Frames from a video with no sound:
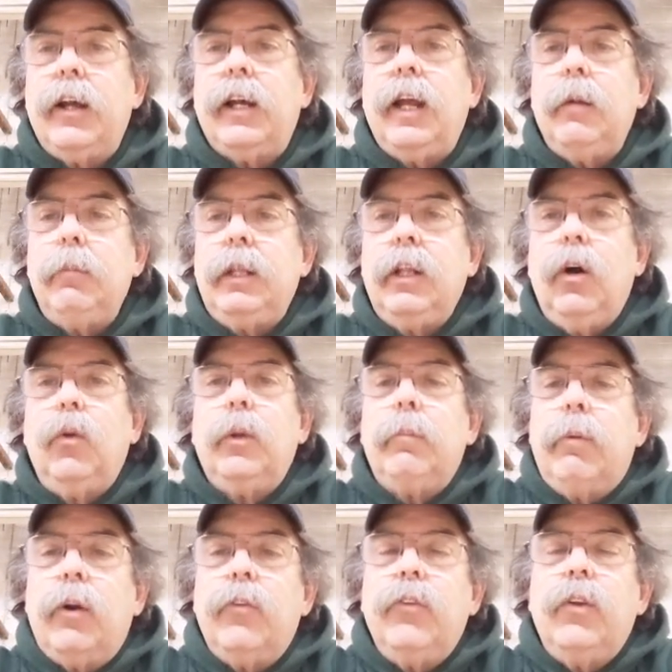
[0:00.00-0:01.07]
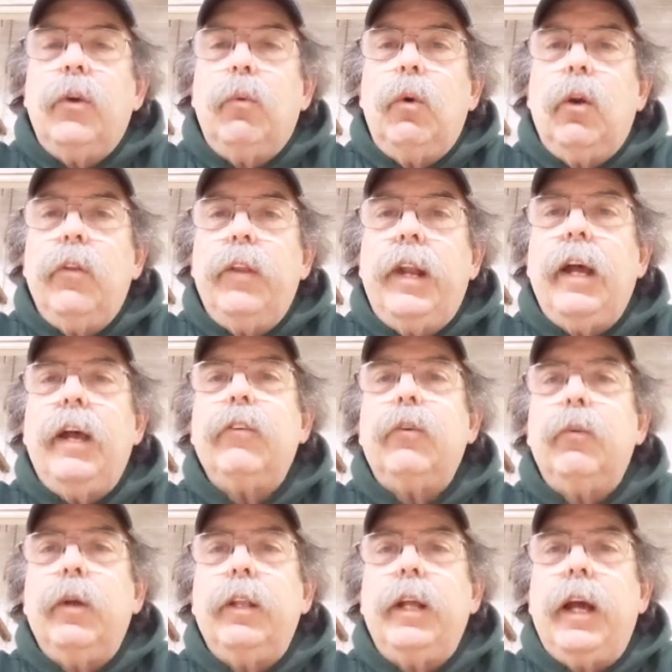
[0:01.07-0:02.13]
I got to be the only person in the world that hasn't
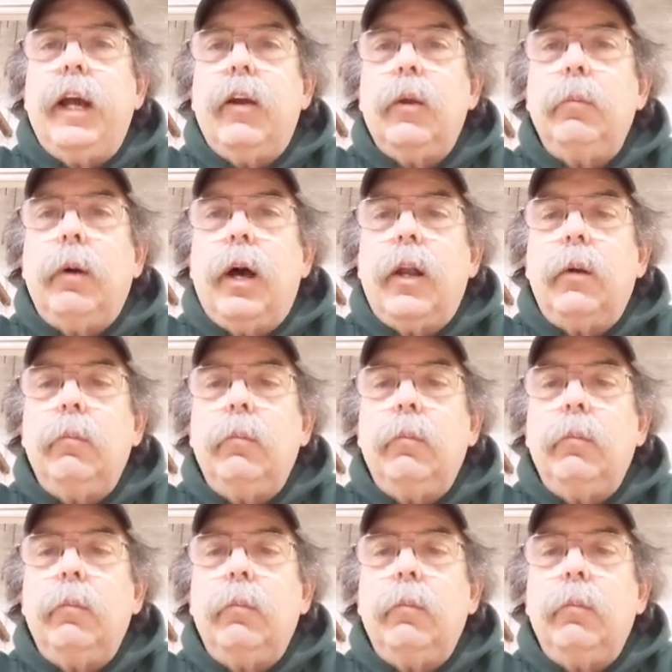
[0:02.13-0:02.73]
read the Harry Potter